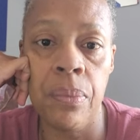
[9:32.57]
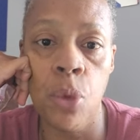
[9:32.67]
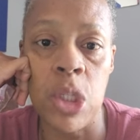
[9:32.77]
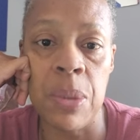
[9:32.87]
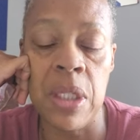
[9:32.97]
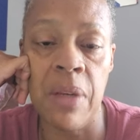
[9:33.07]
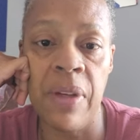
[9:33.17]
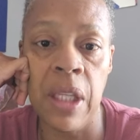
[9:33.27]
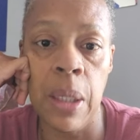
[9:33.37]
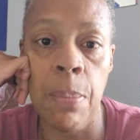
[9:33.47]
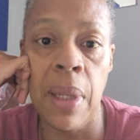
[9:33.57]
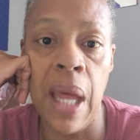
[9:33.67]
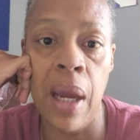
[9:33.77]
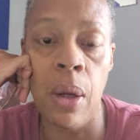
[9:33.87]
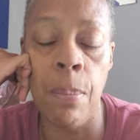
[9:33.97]
more specifically
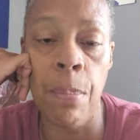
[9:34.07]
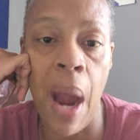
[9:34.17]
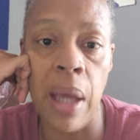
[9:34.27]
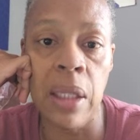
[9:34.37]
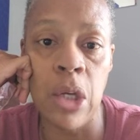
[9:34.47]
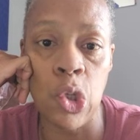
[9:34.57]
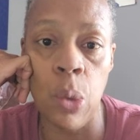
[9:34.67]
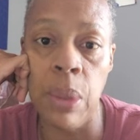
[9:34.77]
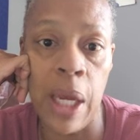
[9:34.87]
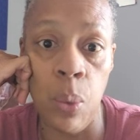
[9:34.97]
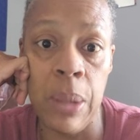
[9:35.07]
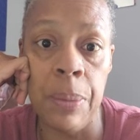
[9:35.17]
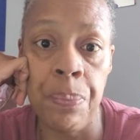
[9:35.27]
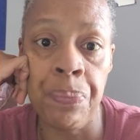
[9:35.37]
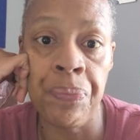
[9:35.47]
biological black
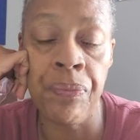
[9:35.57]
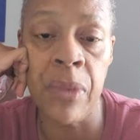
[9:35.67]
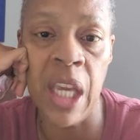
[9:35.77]
women.